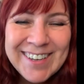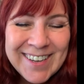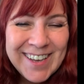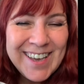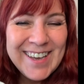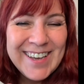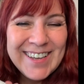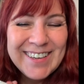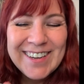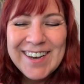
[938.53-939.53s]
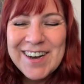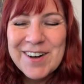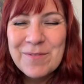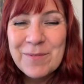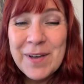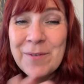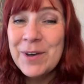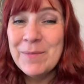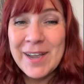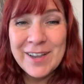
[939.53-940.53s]
And
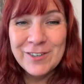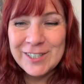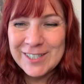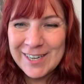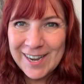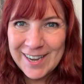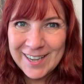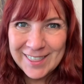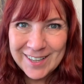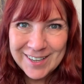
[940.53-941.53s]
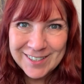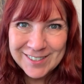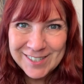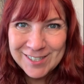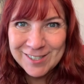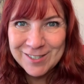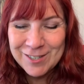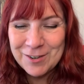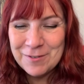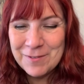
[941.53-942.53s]
when my energy is high, I get the giggles too.
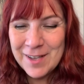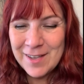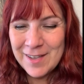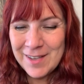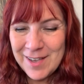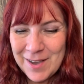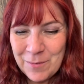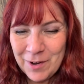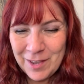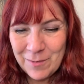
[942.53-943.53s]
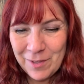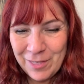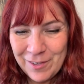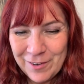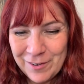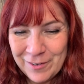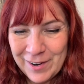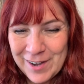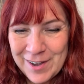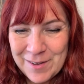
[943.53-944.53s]
So if I'm working with you,
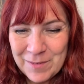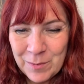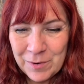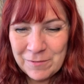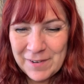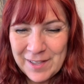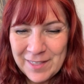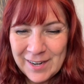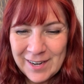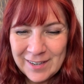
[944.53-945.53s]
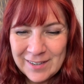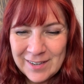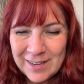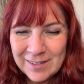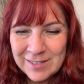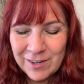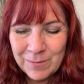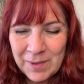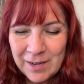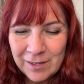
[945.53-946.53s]
you will find that I kind of start
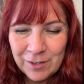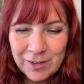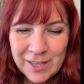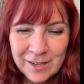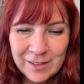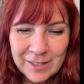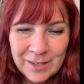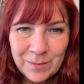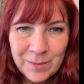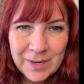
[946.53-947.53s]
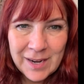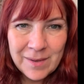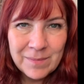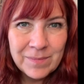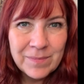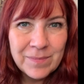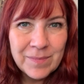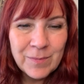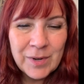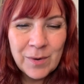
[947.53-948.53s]
being a little giggly when I'm
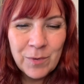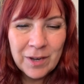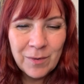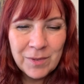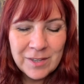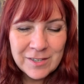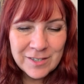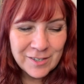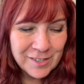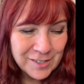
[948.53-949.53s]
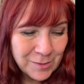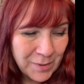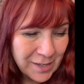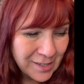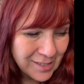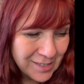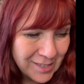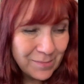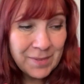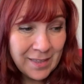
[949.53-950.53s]
working with these skulls,
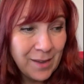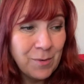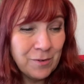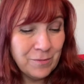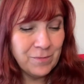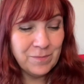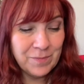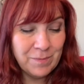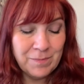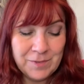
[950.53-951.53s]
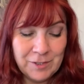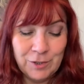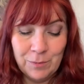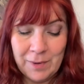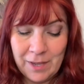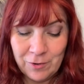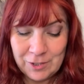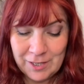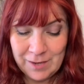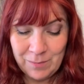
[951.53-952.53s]
because they will shoot my
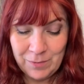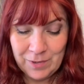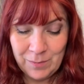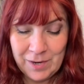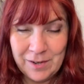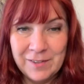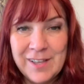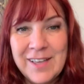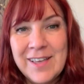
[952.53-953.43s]
energy up pretty well.